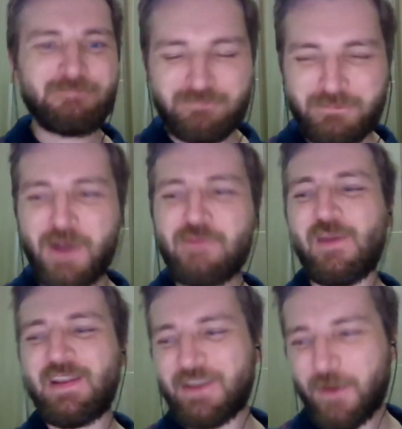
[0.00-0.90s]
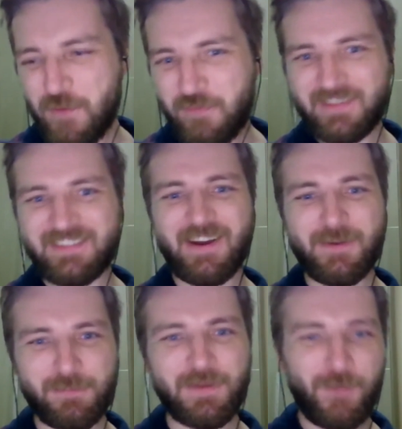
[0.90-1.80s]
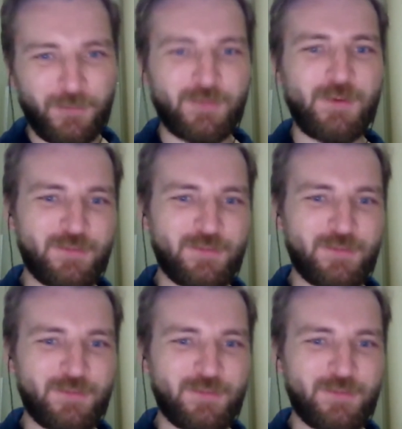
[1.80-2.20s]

both in COVID times, but also